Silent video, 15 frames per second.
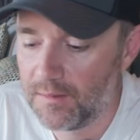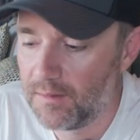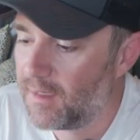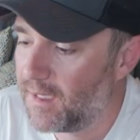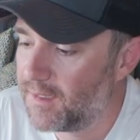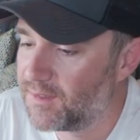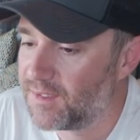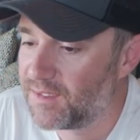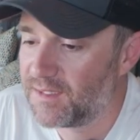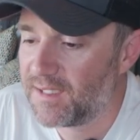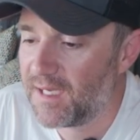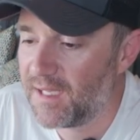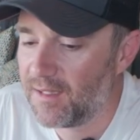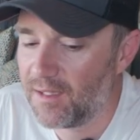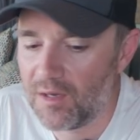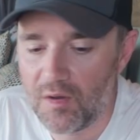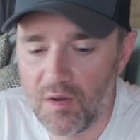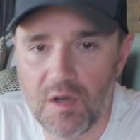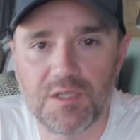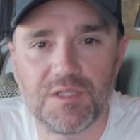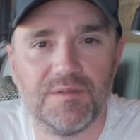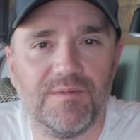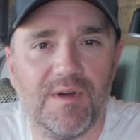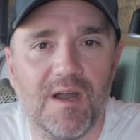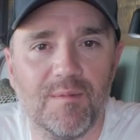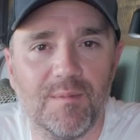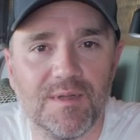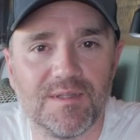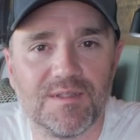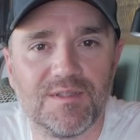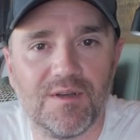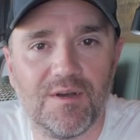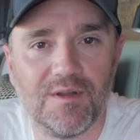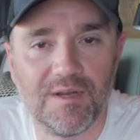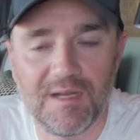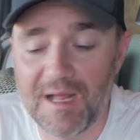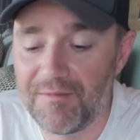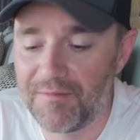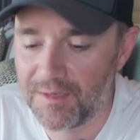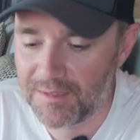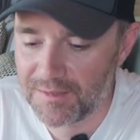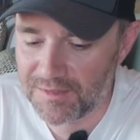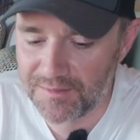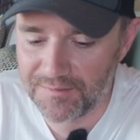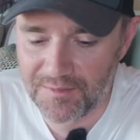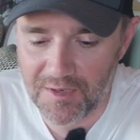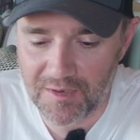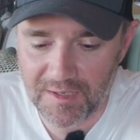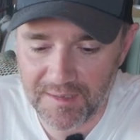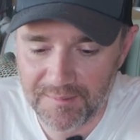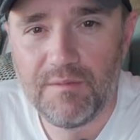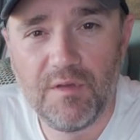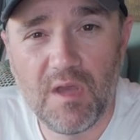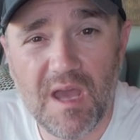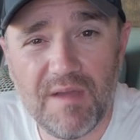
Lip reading: can sustain the harsh environment on an African safari. If you